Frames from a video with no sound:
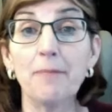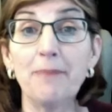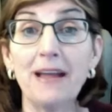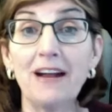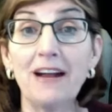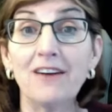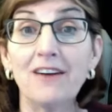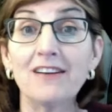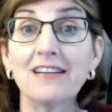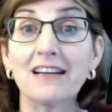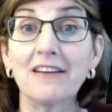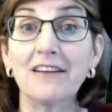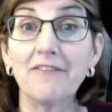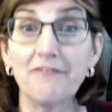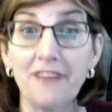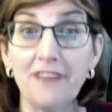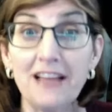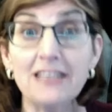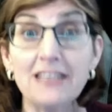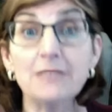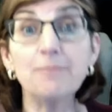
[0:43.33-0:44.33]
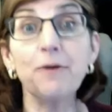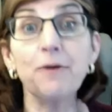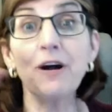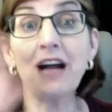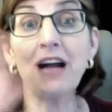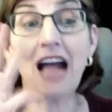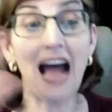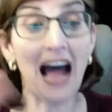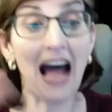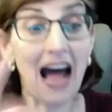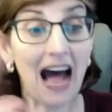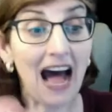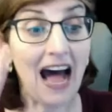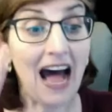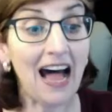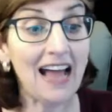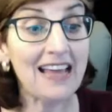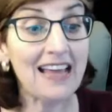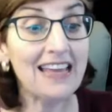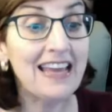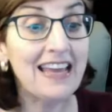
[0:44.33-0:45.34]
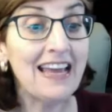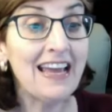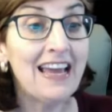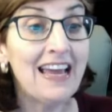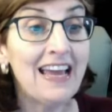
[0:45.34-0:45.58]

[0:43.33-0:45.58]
Parenting of Facebook, hi.